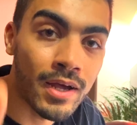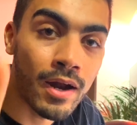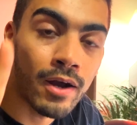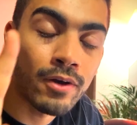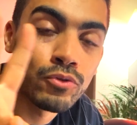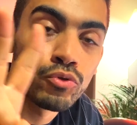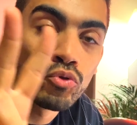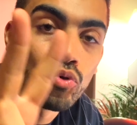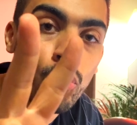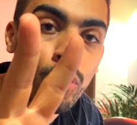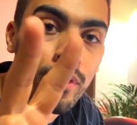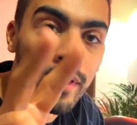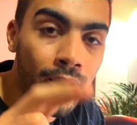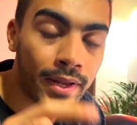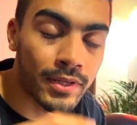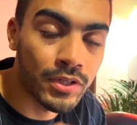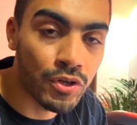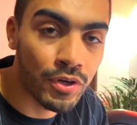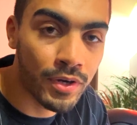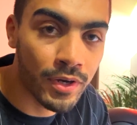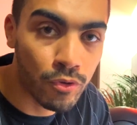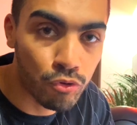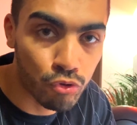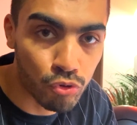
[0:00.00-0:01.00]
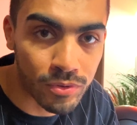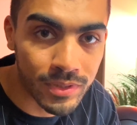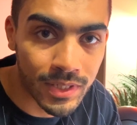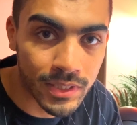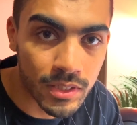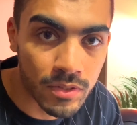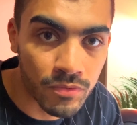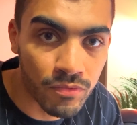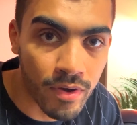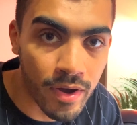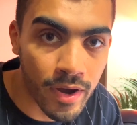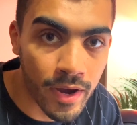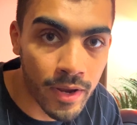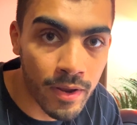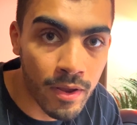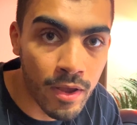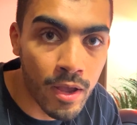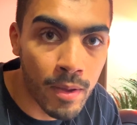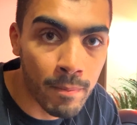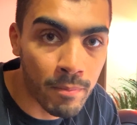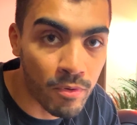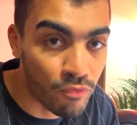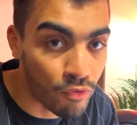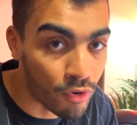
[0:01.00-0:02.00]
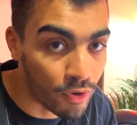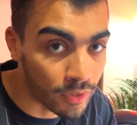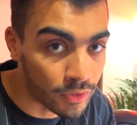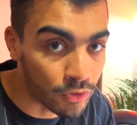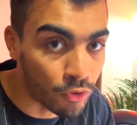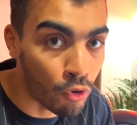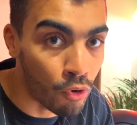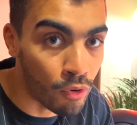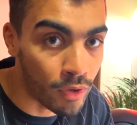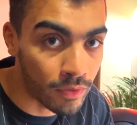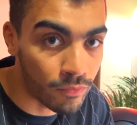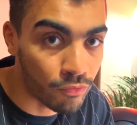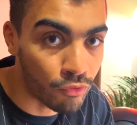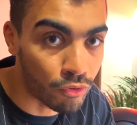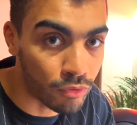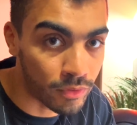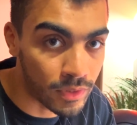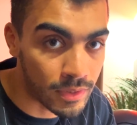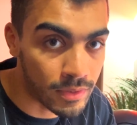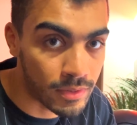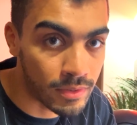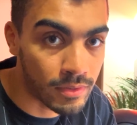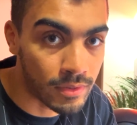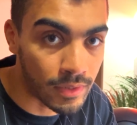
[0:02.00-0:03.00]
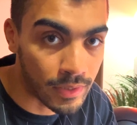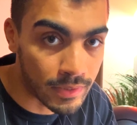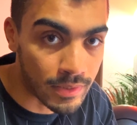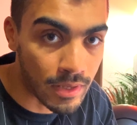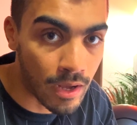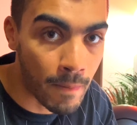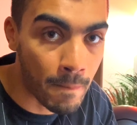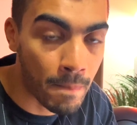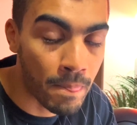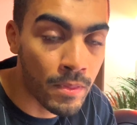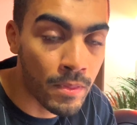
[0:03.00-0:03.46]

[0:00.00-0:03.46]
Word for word: There are two criteria you should satisfy before enrolling for this exam.